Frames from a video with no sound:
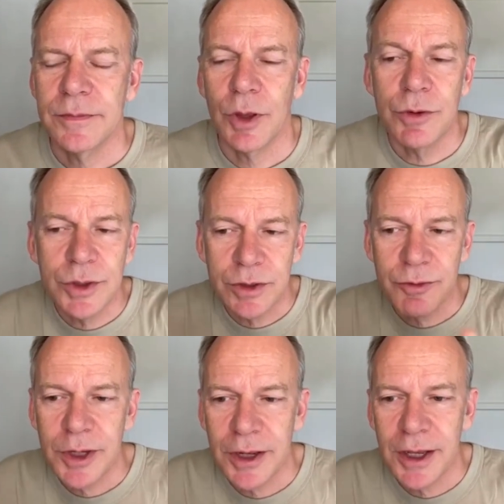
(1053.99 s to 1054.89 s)
Those are
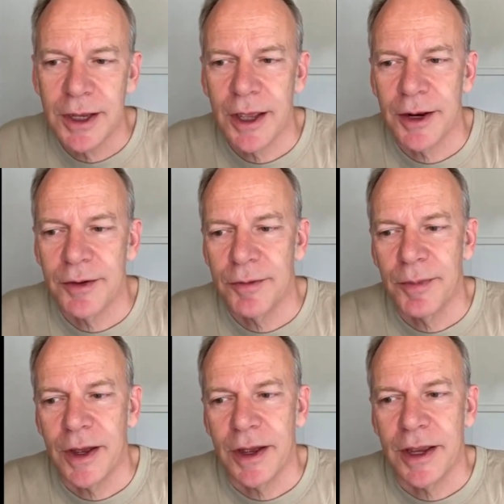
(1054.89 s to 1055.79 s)
really kind of
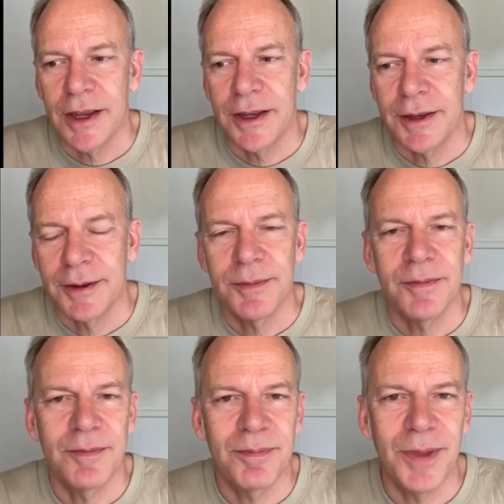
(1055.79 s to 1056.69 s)
my
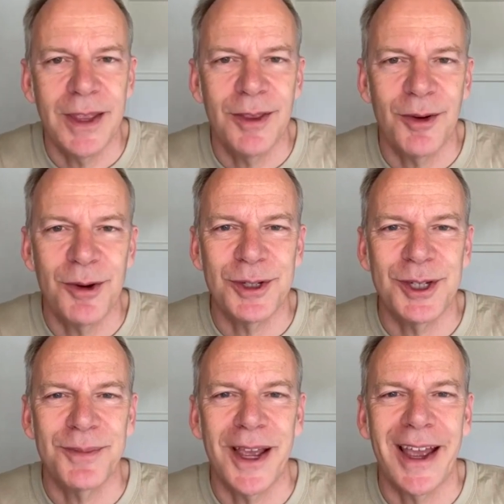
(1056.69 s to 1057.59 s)
big thoughts
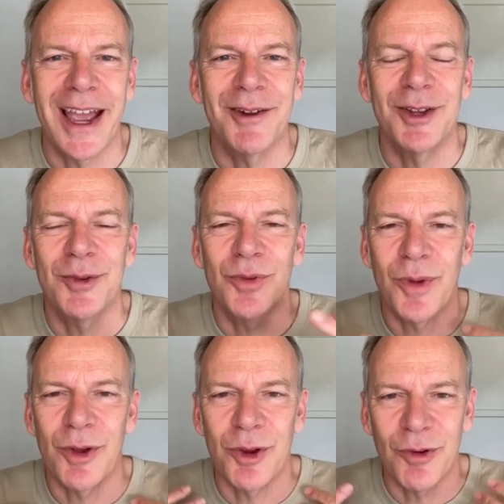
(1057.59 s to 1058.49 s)
about how do you
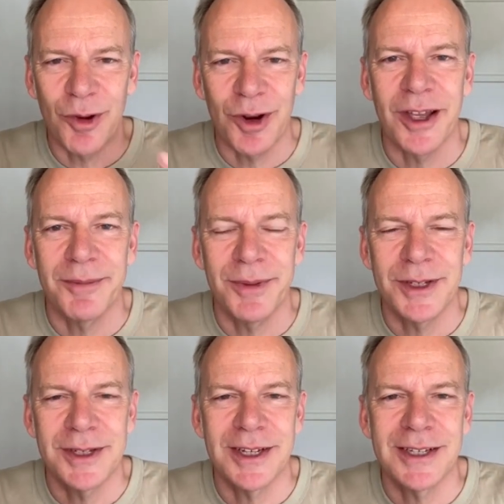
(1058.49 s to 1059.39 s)
promote your online
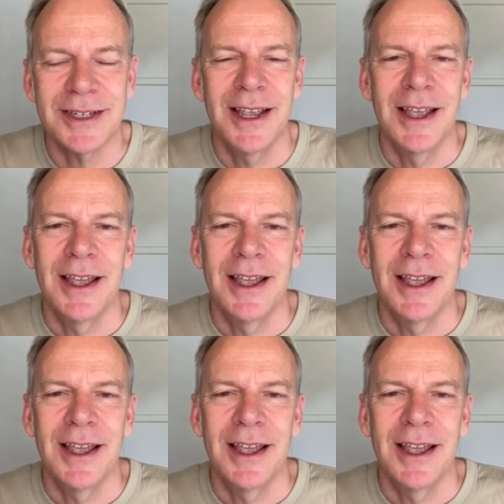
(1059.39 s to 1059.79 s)
business.